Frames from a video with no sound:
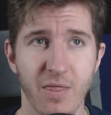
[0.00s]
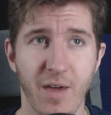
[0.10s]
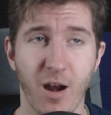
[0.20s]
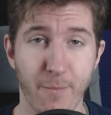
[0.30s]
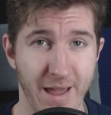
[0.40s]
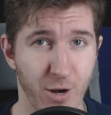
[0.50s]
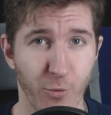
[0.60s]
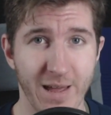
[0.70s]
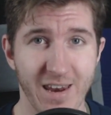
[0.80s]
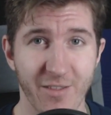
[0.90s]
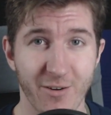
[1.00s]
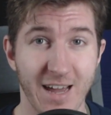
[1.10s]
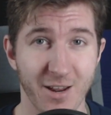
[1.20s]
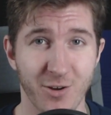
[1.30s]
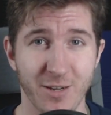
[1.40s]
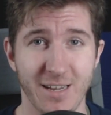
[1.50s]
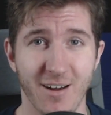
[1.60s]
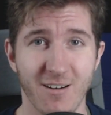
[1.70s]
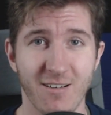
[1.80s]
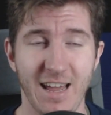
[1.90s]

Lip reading: that are pay to win, and they're kind of cookie cutter.